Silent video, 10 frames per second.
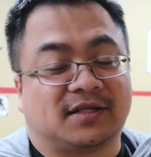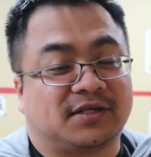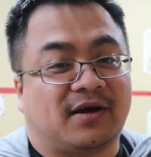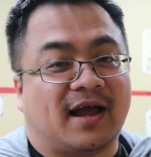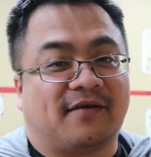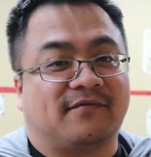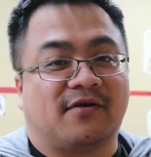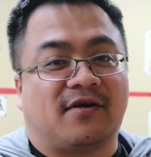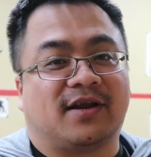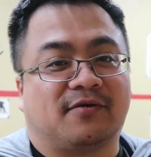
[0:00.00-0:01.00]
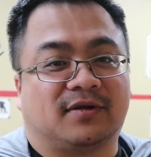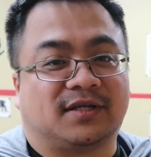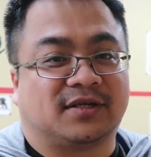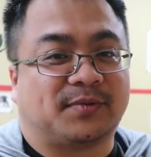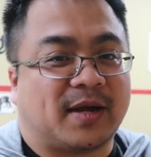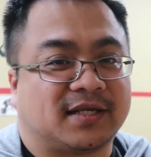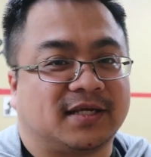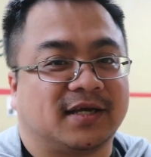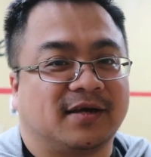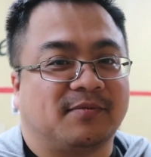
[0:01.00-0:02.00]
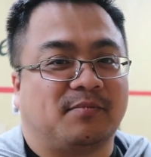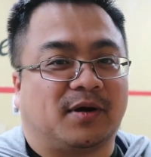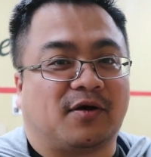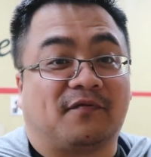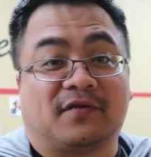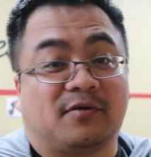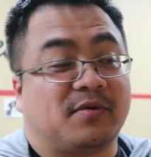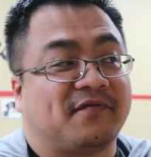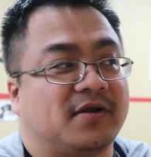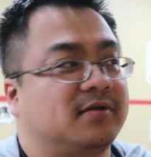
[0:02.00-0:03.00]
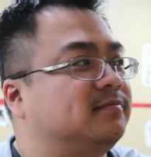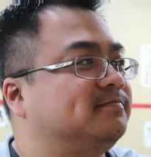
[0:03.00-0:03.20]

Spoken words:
it, so I have no idea what to expect. But hopefully it'll be fun.